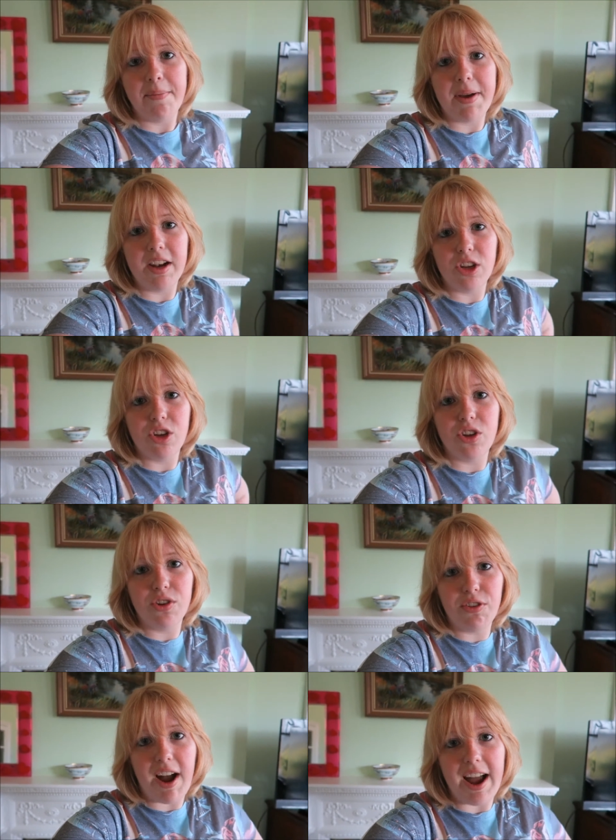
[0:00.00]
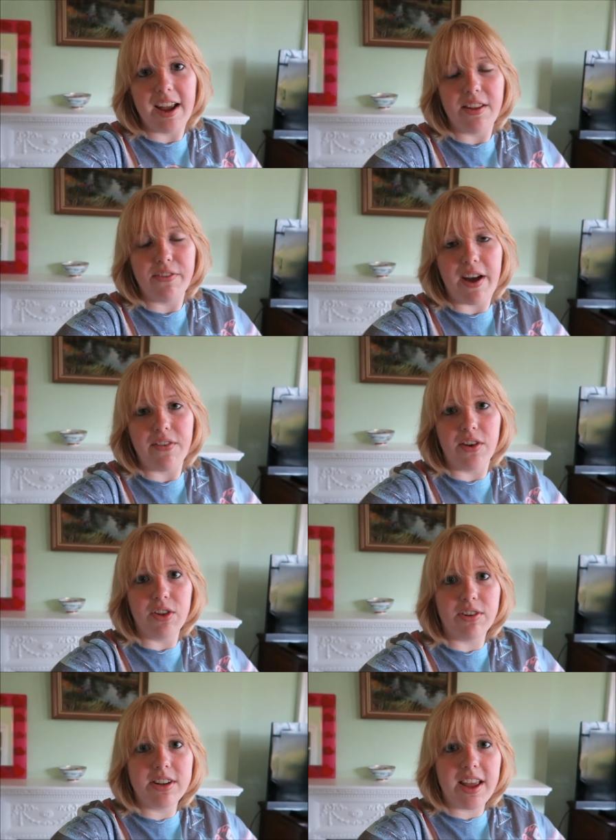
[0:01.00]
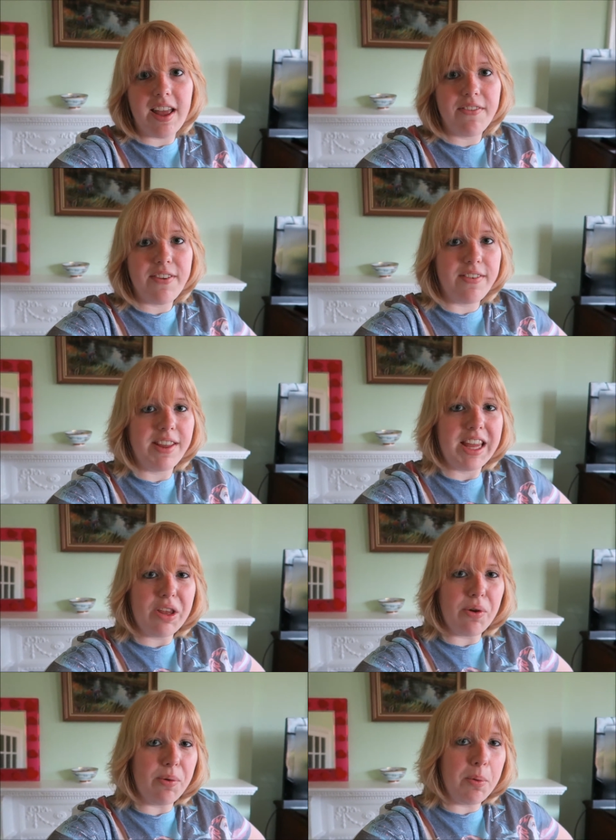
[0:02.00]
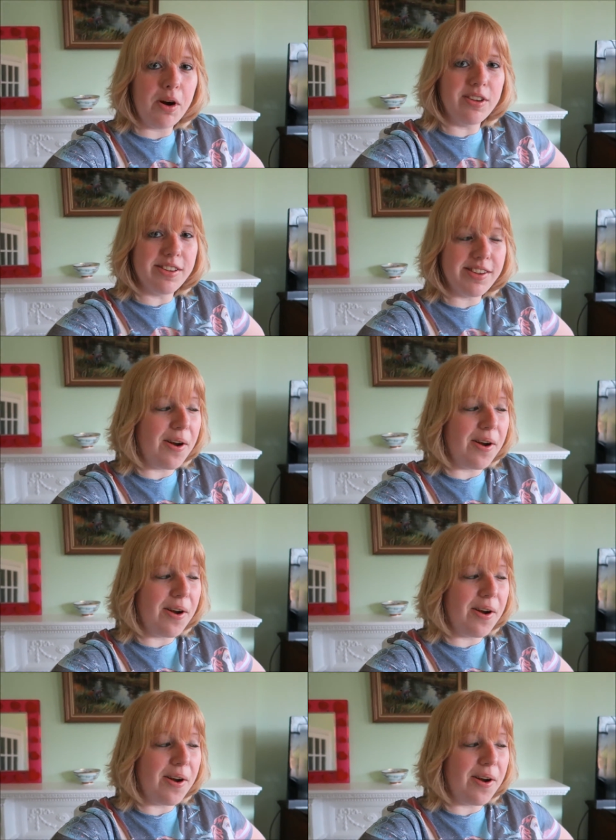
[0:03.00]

I managed to write 552 words.